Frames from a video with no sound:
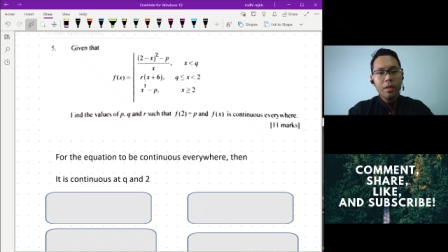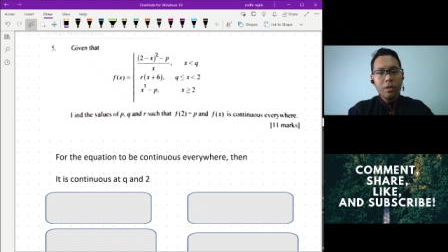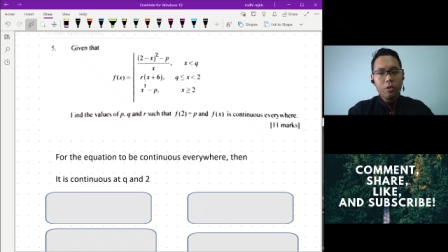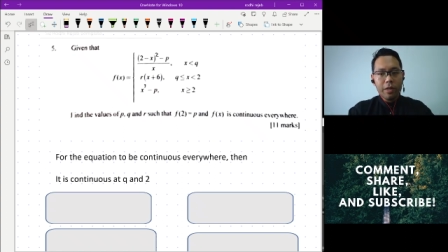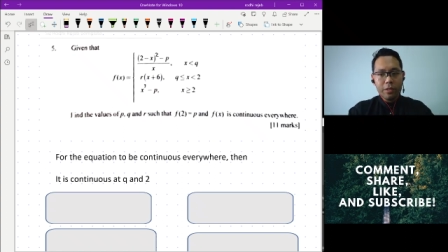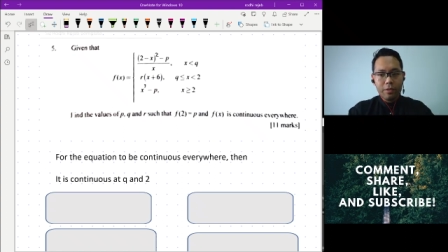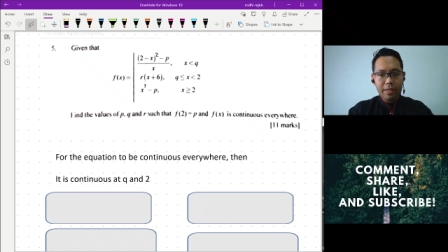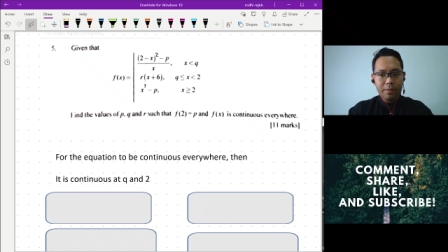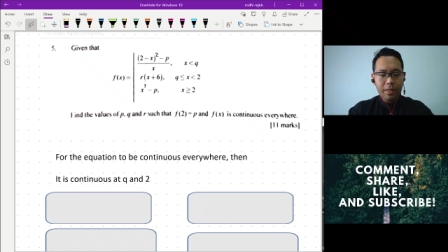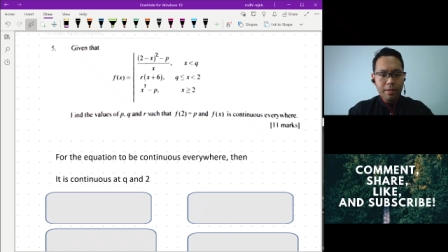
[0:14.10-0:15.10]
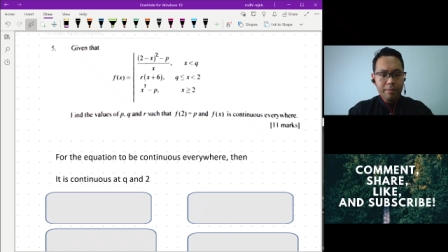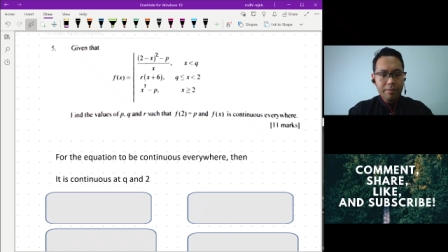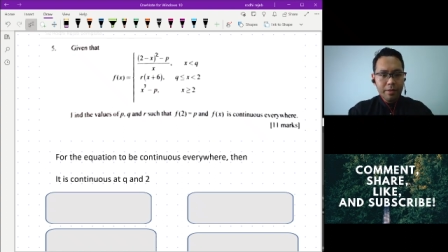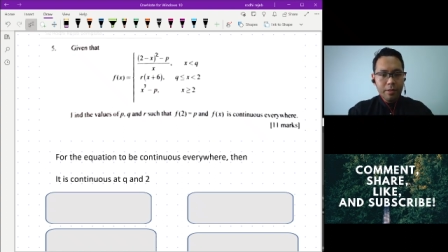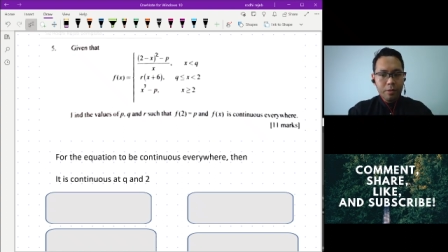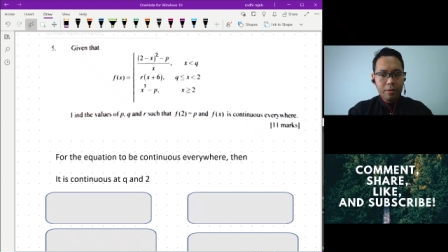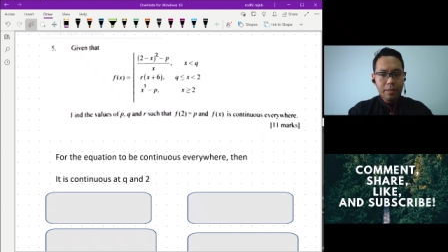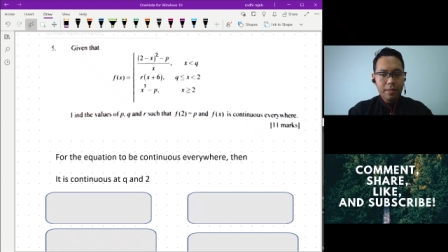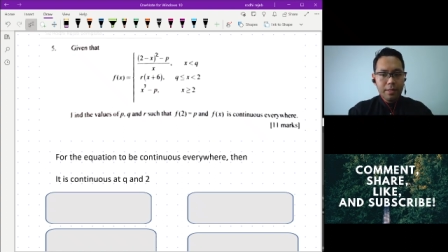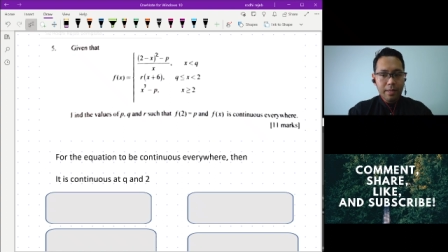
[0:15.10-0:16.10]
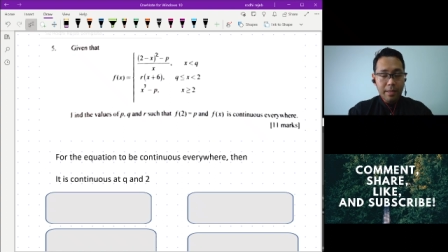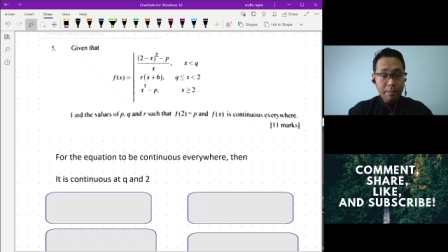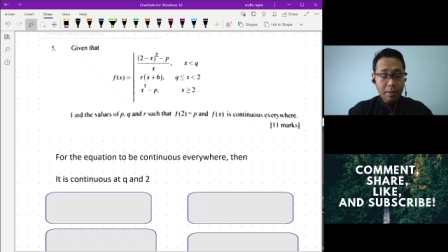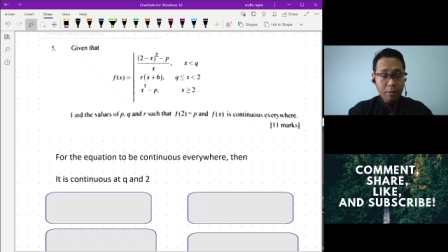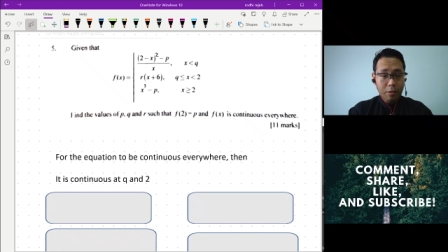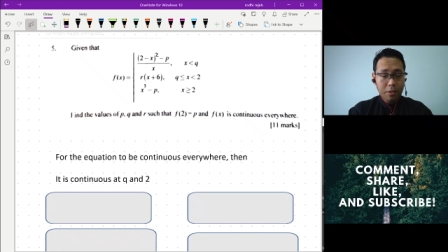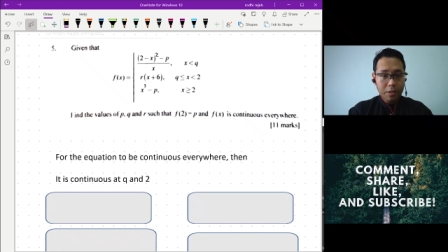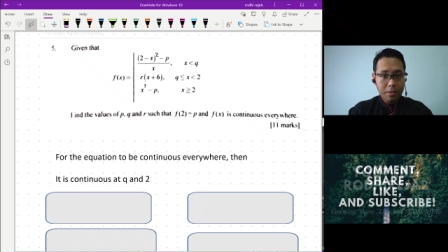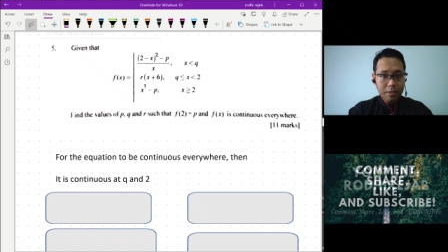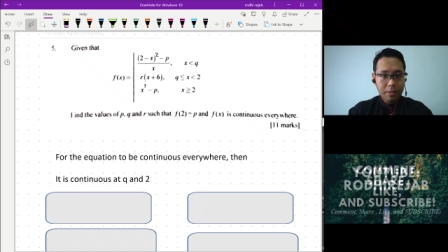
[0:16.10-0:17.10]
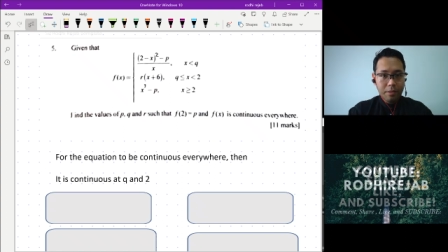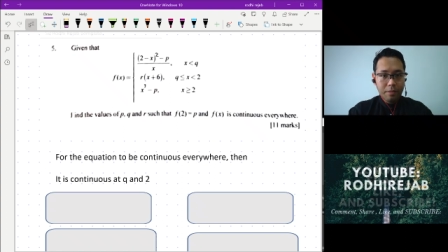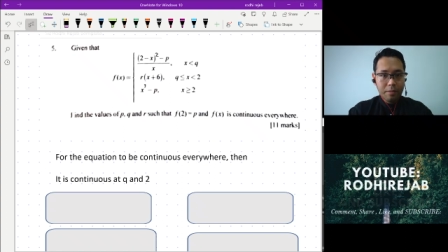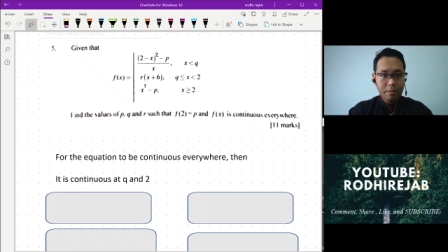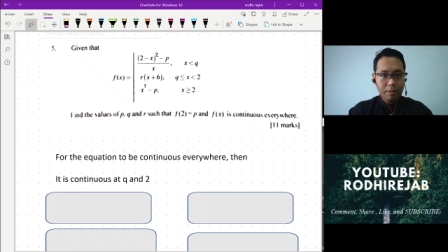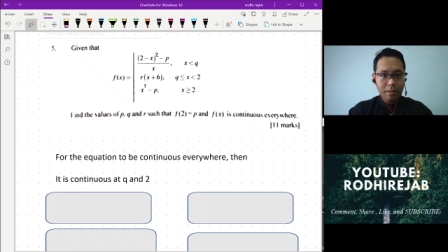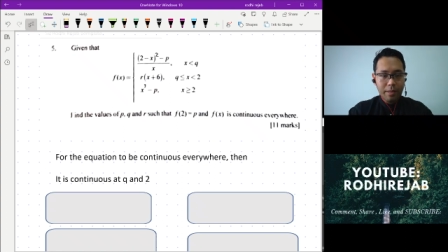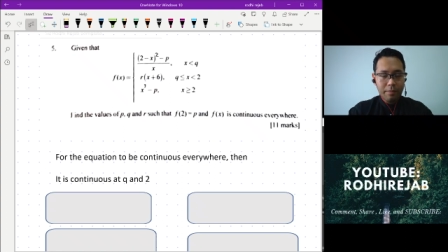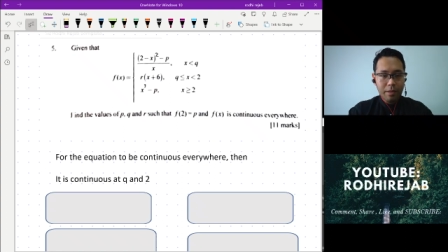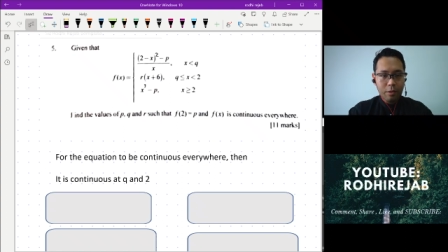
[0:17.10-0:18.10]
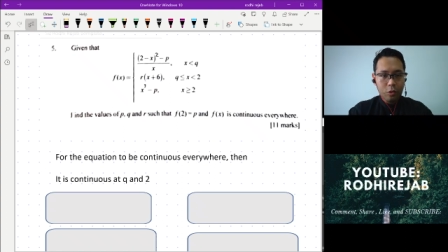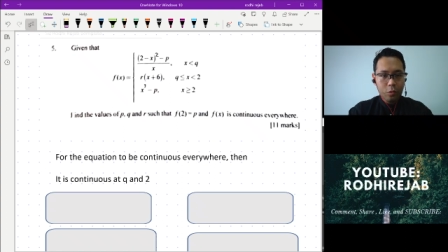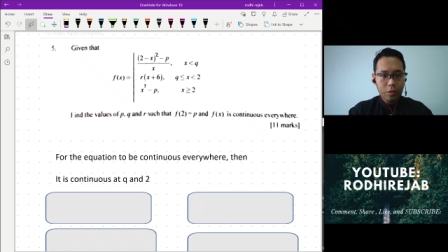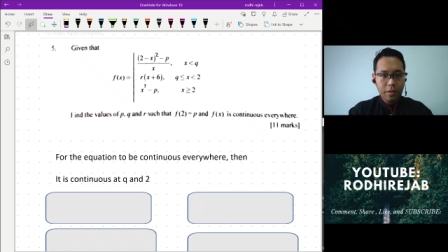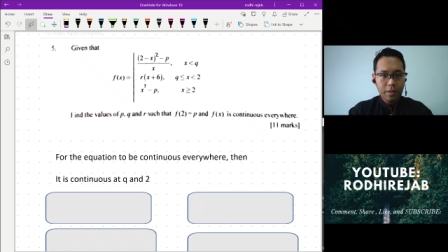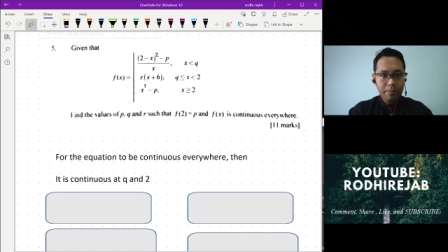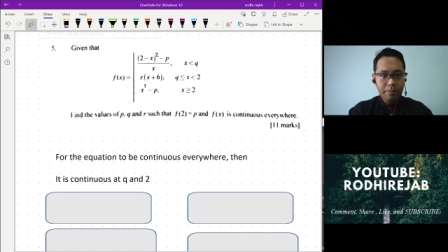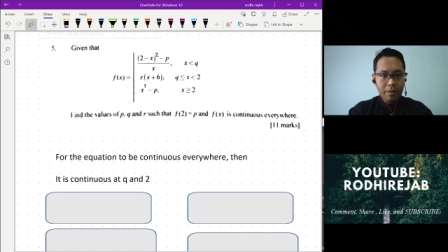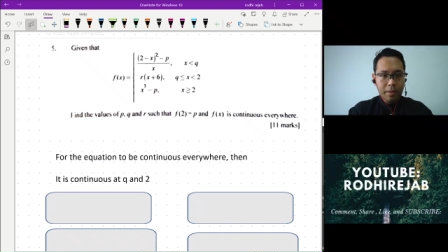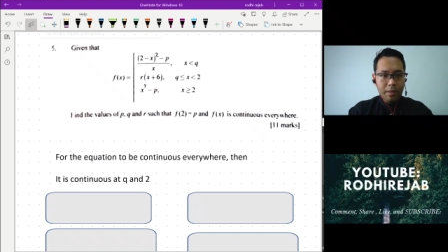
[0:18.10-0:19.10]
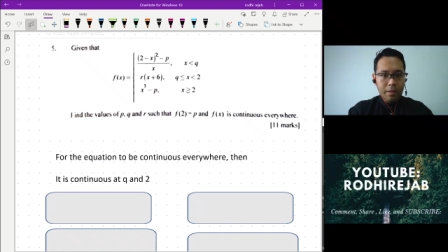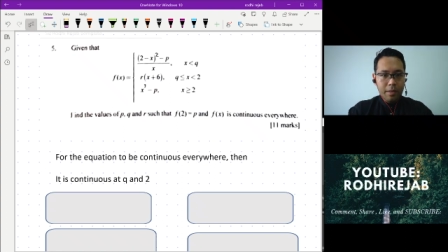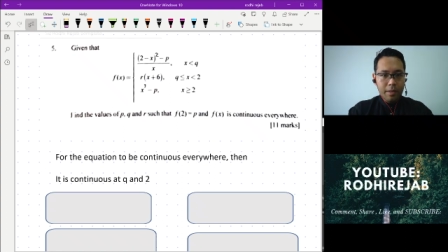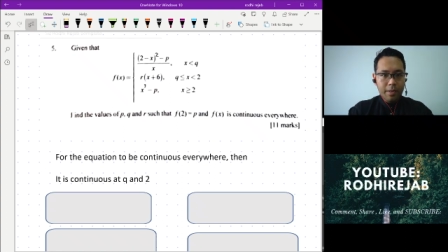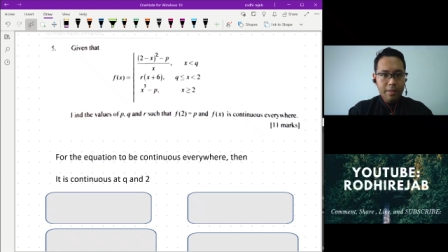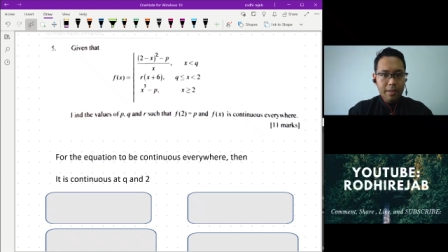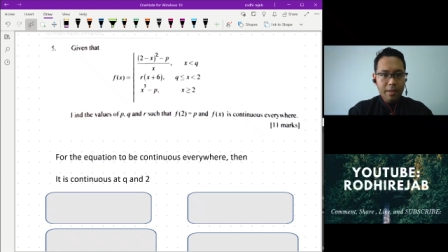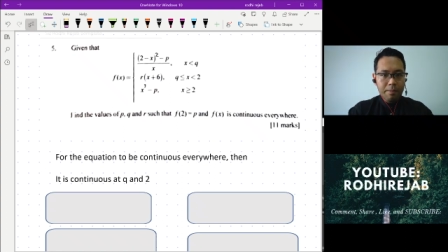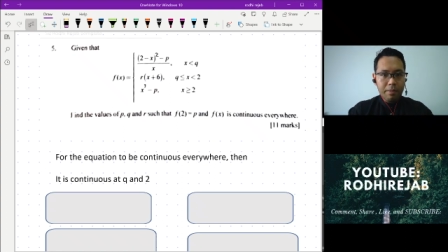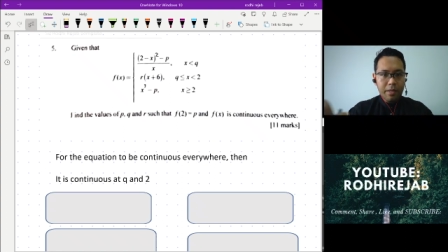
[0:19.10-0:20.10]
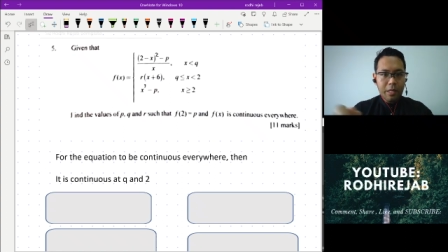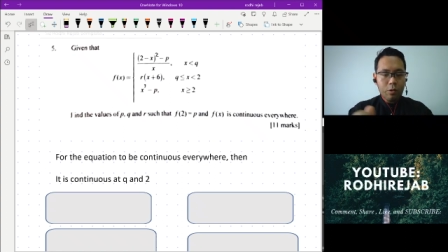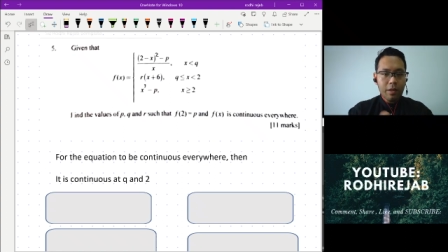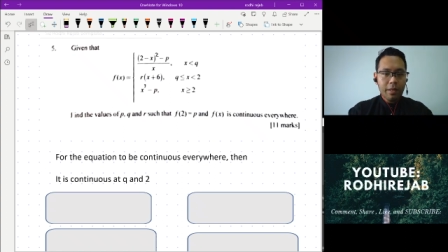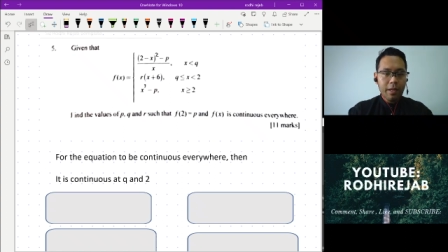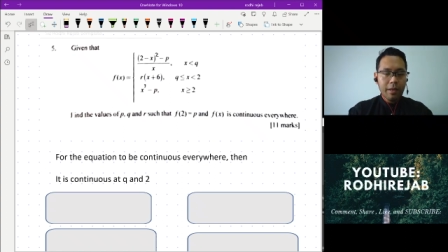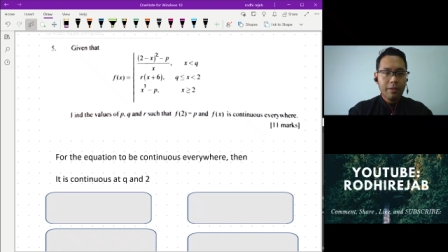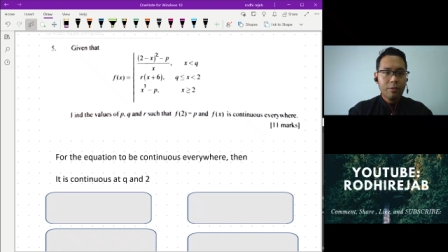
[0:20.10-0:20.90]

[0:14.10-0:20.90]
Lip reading: All right, so let's begin. So this is a limit questions. Okay, limit and continuity. And there are P, Q, and R.